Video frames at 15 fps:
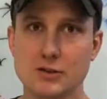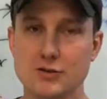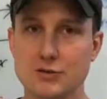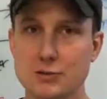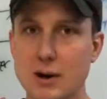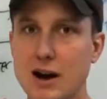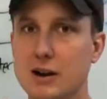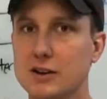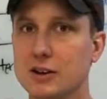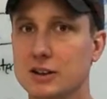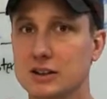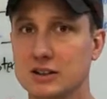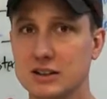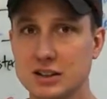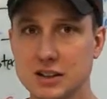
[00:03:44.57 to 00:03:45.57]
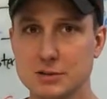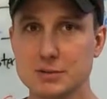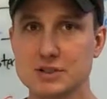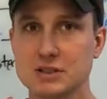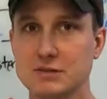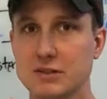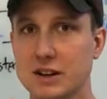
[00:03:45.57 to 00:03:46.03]
throughout your
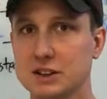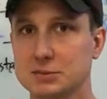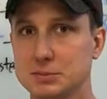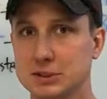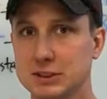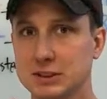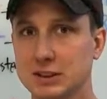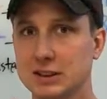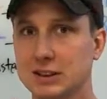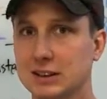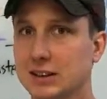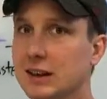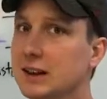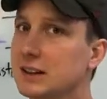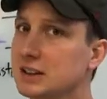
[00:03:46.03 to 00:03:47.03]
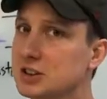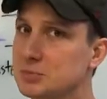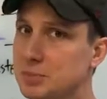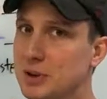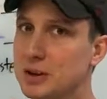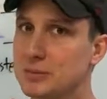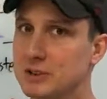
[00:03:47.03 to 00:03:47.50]
continuous investment and
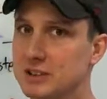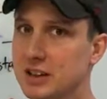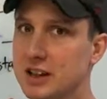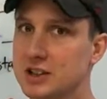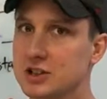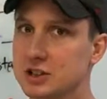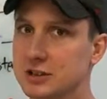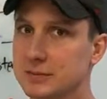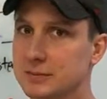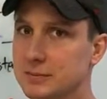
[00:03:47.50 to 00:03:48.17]
experimentation.